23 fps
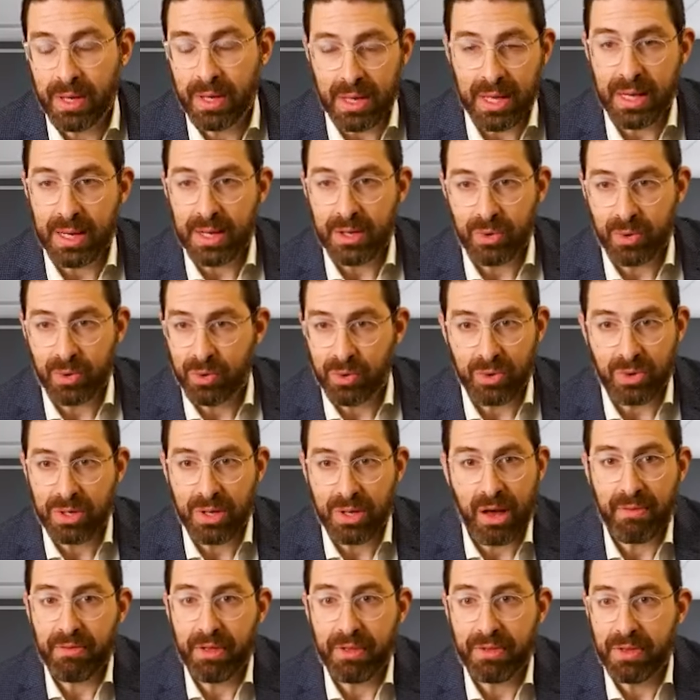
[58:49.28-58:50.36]
teens will do
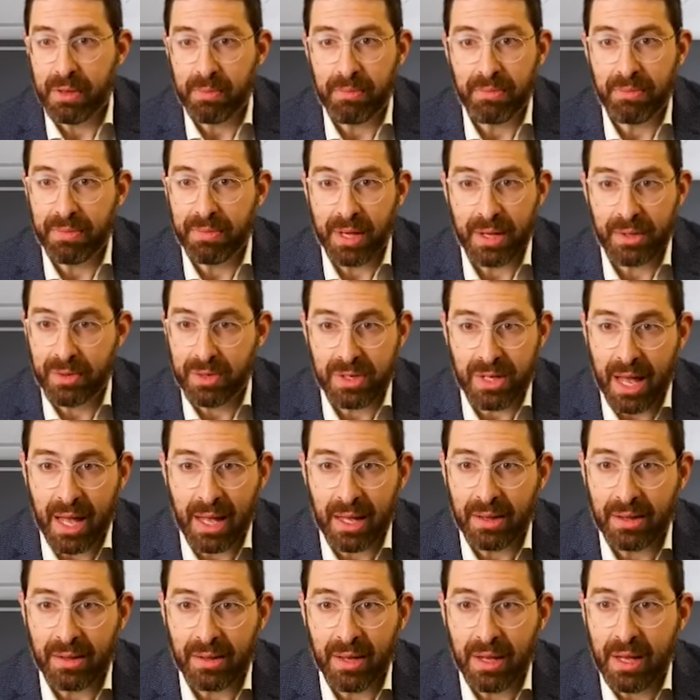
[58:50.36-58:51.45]
stuff that they, they
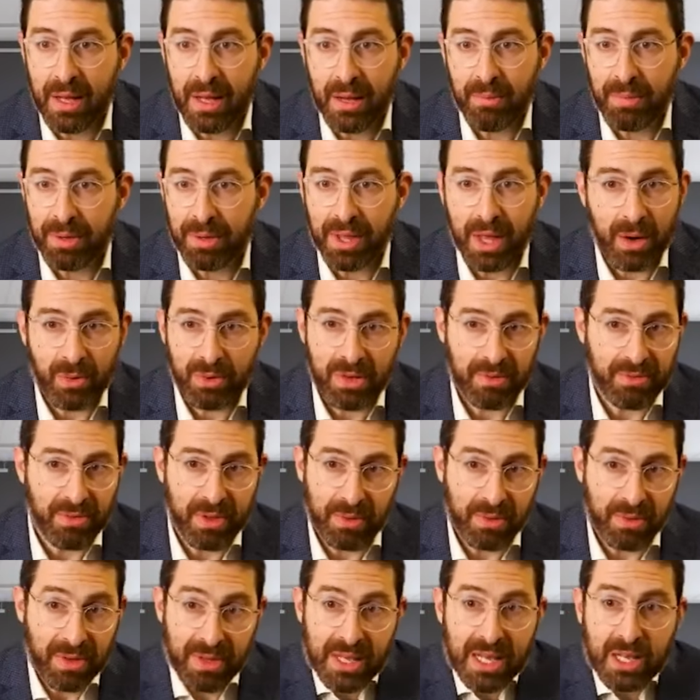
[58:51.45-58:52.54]
understand, but they don't. Stuff,
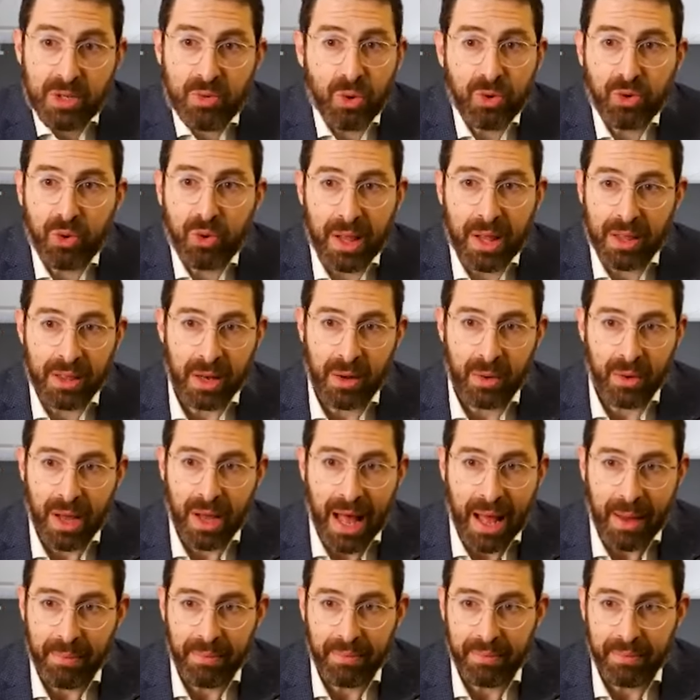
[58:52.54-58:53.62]
teens won't do anything they don't
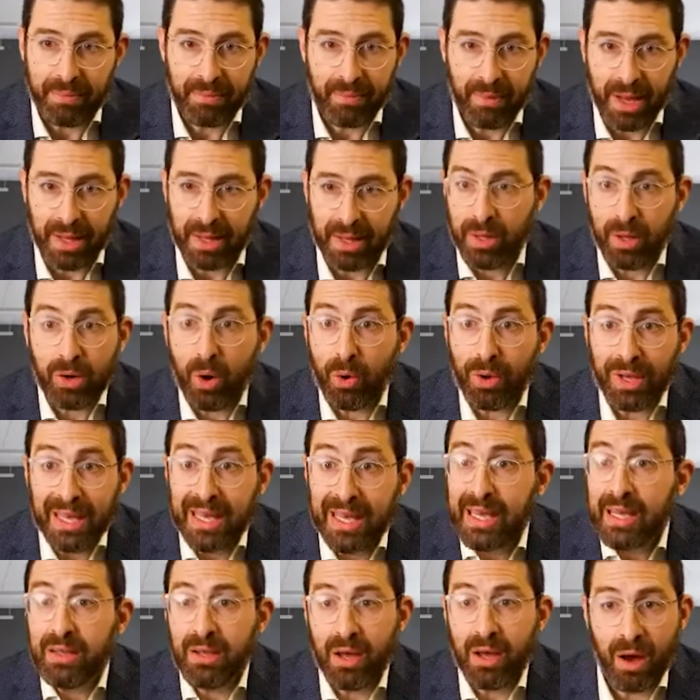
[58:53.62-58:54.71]
have, Yeah. Right? They'll go
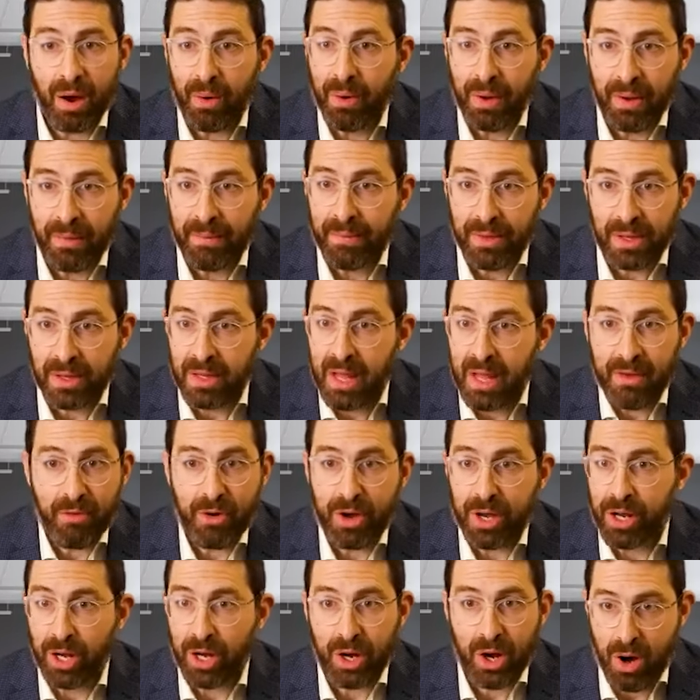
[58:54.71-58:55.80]
keto, never
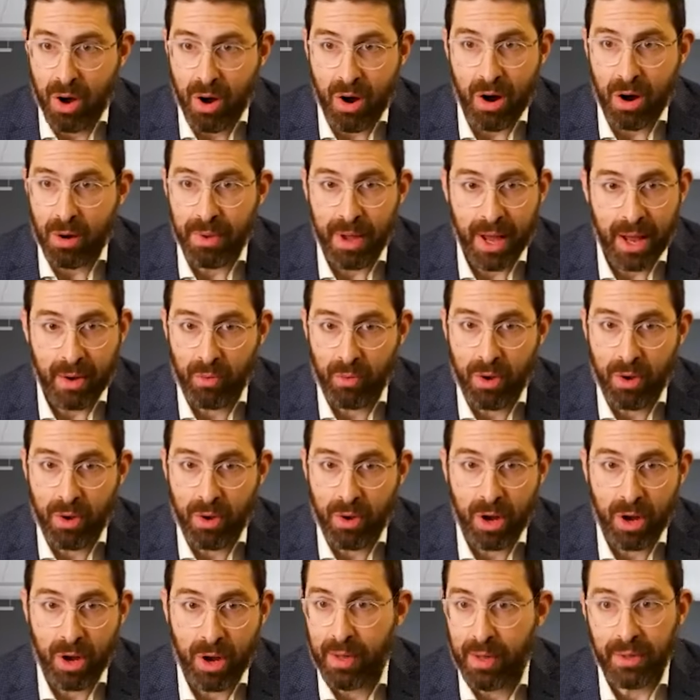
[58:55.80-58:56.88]
eat a carb, and run
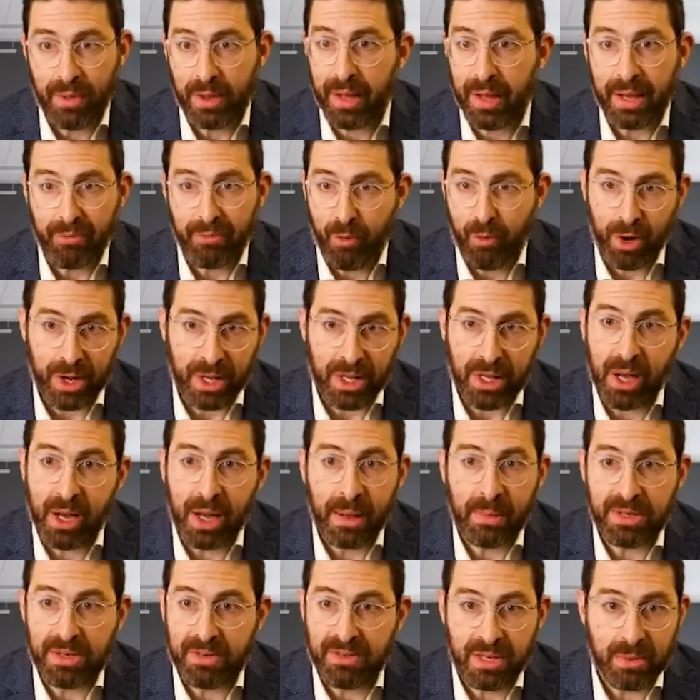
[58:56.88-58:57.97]
around the lake forty
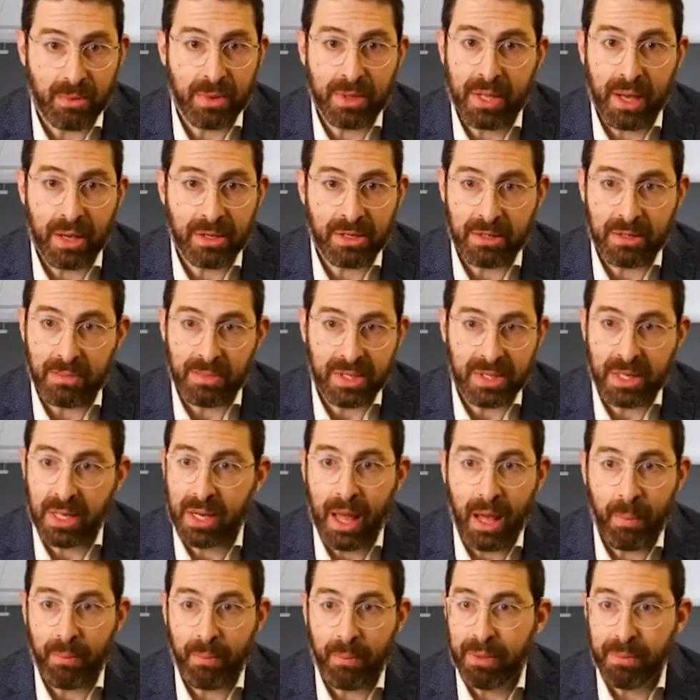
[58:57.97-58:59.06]
times if someone tells them it's going
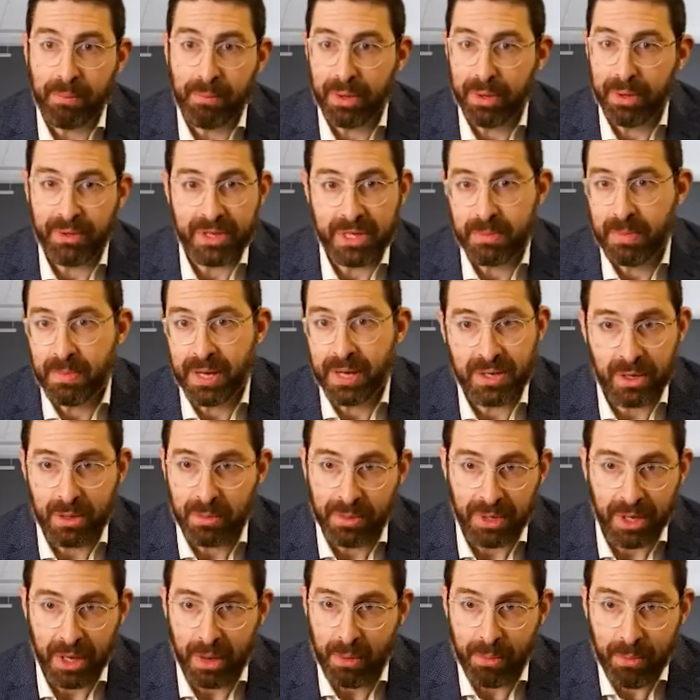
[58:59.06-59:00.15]
to help them build this muscle to
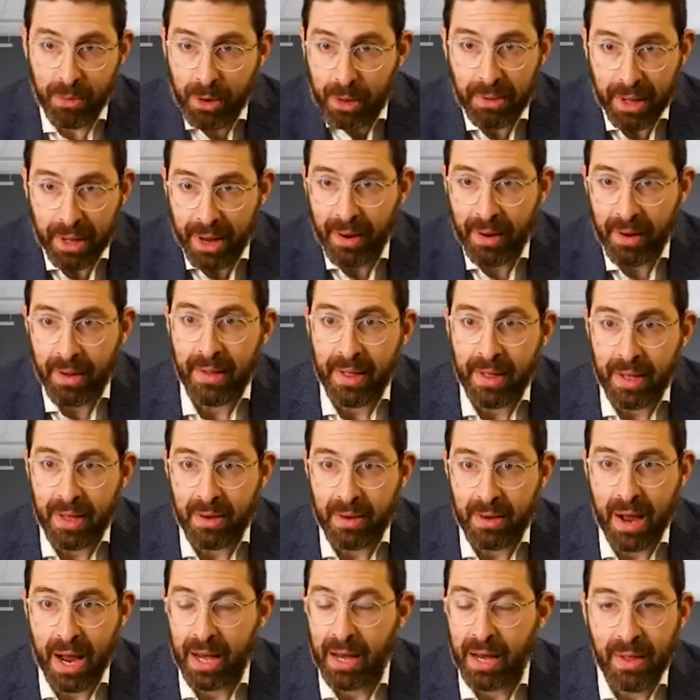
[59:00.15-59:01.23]
become a ball player. Right.
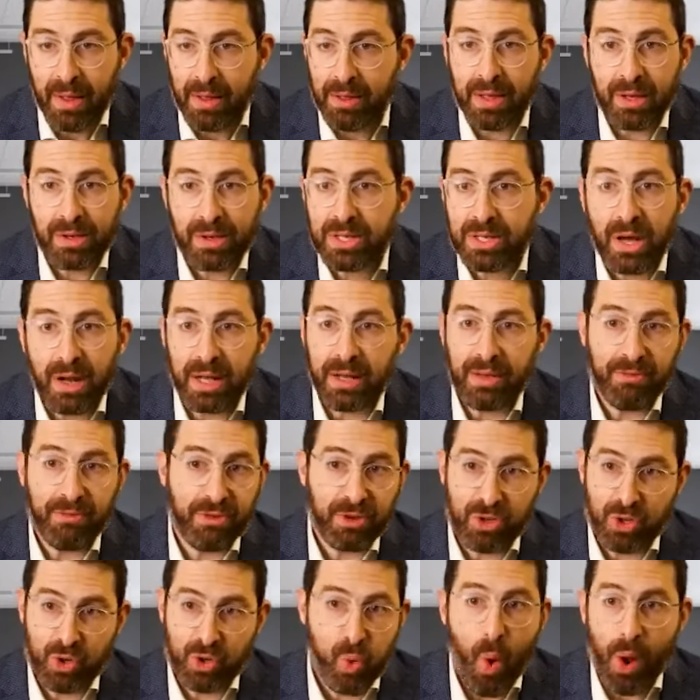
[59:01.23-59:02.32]
Right. Yeah. They'll study
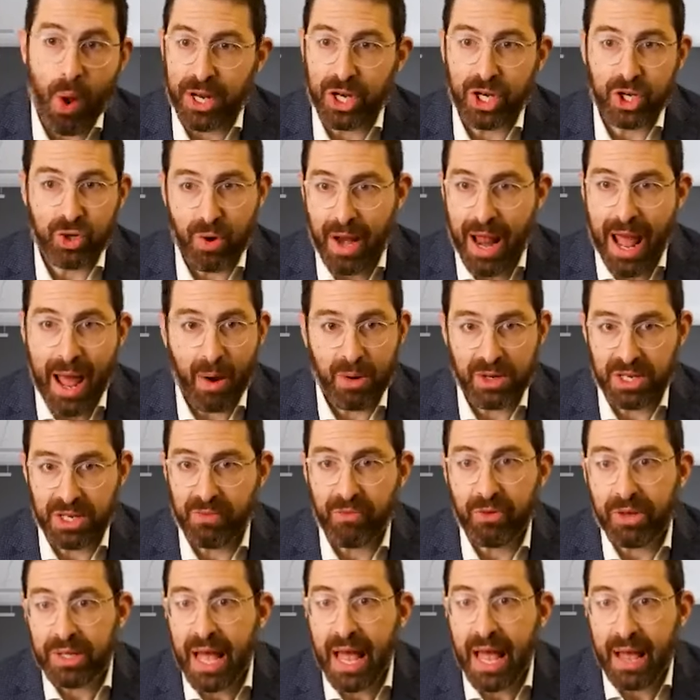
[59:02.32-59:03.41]
for twenty straight hours
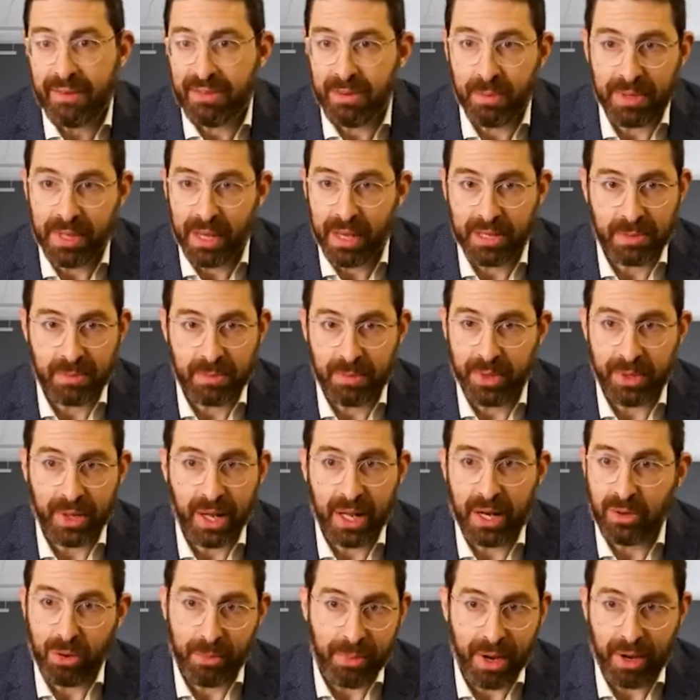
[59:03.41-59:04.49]
every day if someone tells them they'll
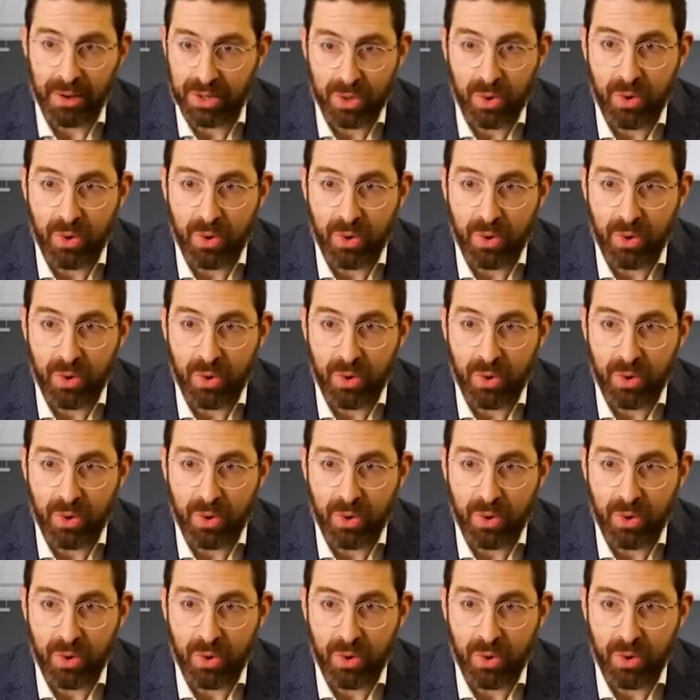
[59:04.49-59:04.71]
get into a better